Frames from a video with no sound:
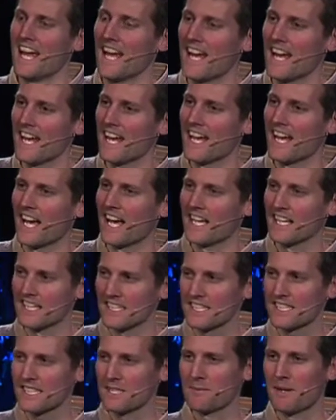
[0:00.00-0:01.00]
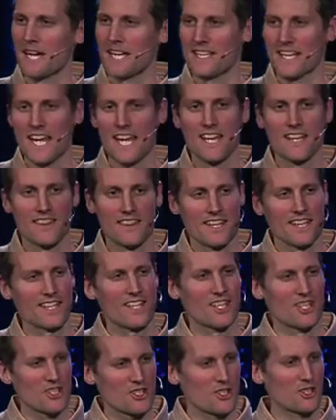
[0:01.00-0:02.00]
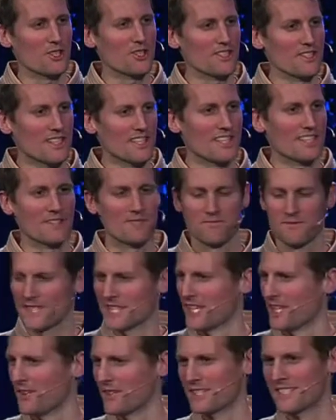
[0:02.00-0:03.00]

And I looked at my dad thinking, surely, you know,